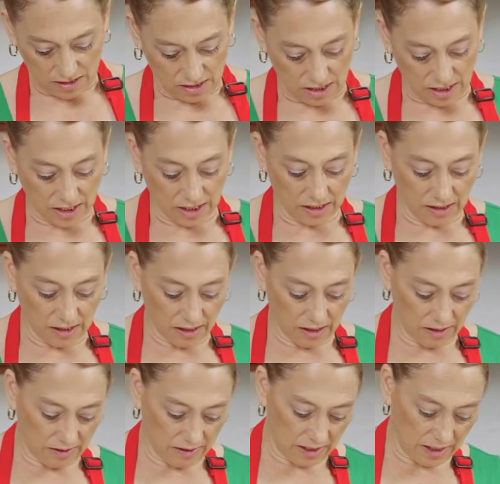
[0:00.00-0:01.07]
in
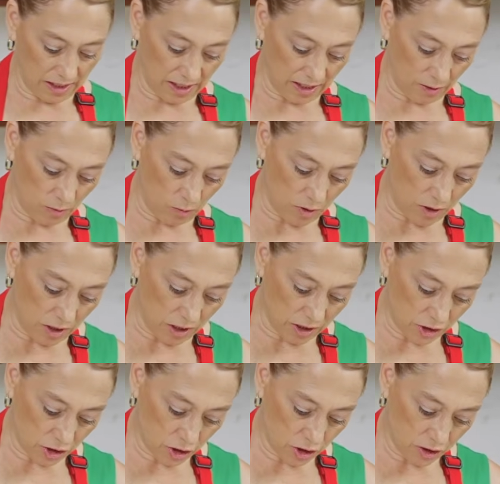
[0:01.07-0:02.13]
the egg
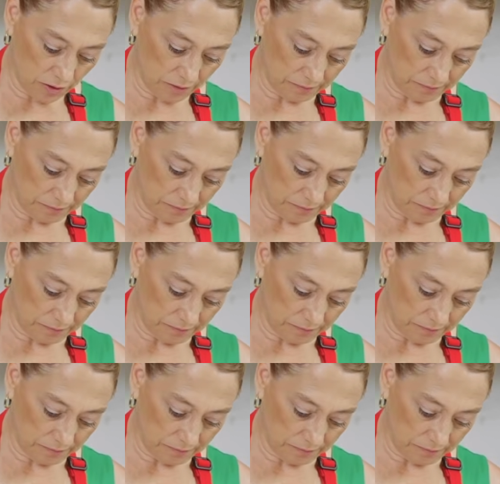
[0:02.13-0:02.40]
wash,